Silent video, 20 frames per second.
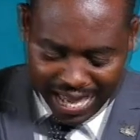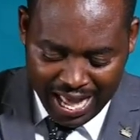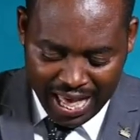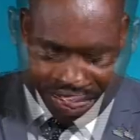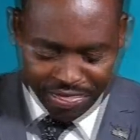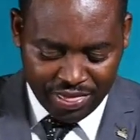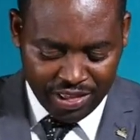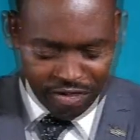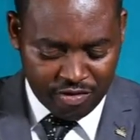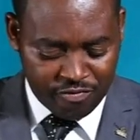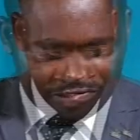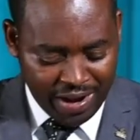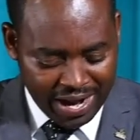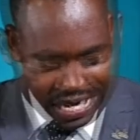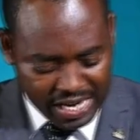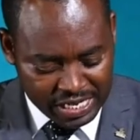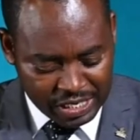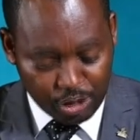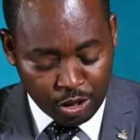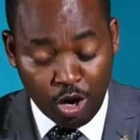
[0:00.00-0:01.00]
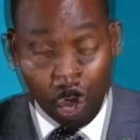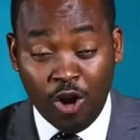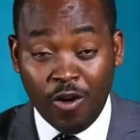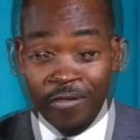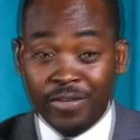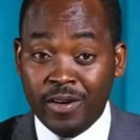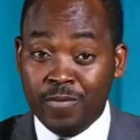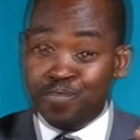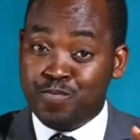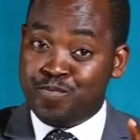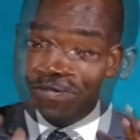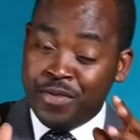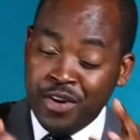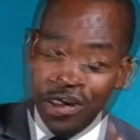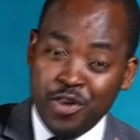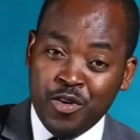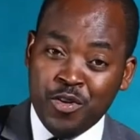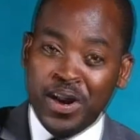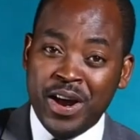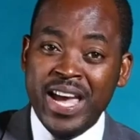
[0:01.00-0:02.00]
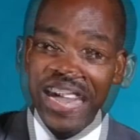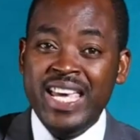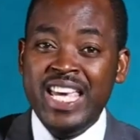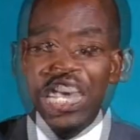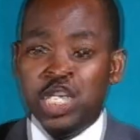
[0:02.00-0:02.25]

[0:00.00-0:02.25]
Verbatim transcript: and the right of the poor,